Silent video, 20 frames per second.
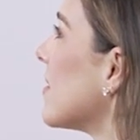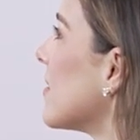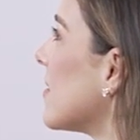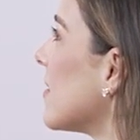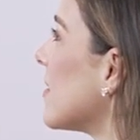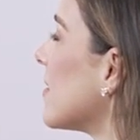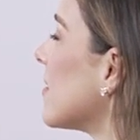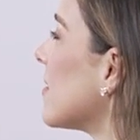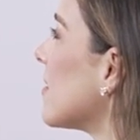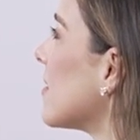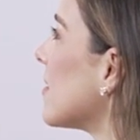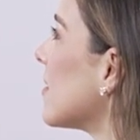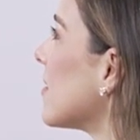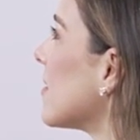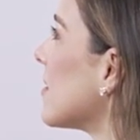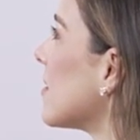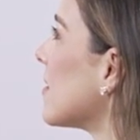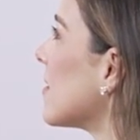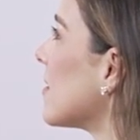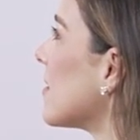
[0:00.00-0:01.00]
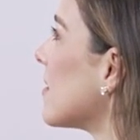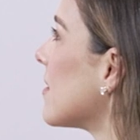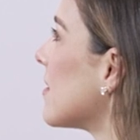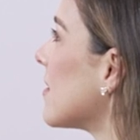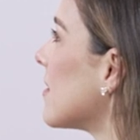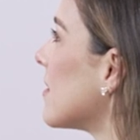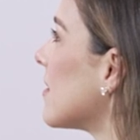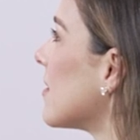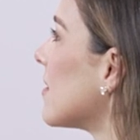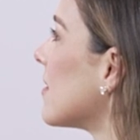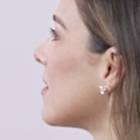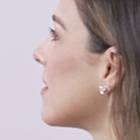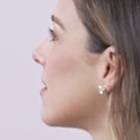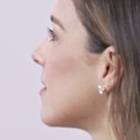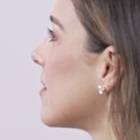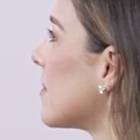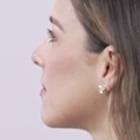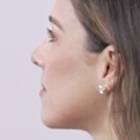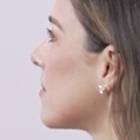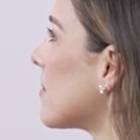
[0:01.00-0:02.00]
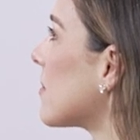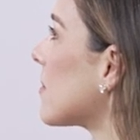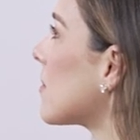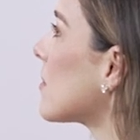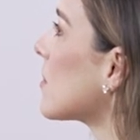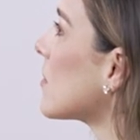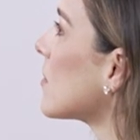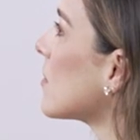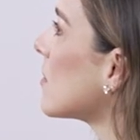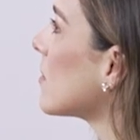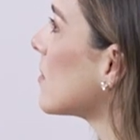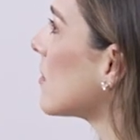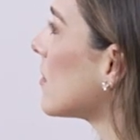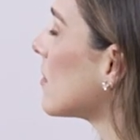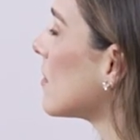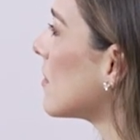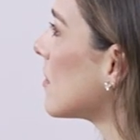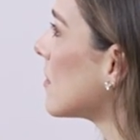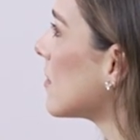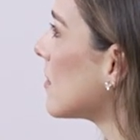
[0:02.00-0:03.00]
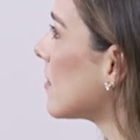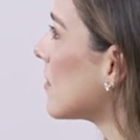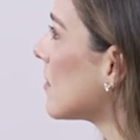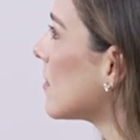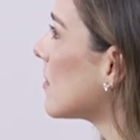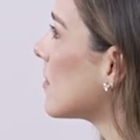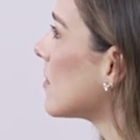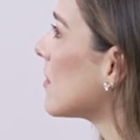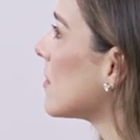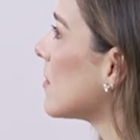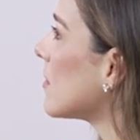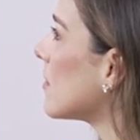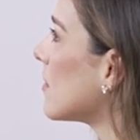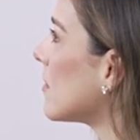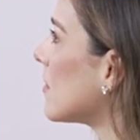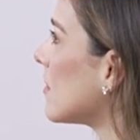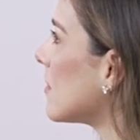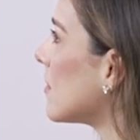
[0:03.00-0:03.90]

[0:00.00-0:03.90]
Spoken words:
No words are spoken by the person on screen.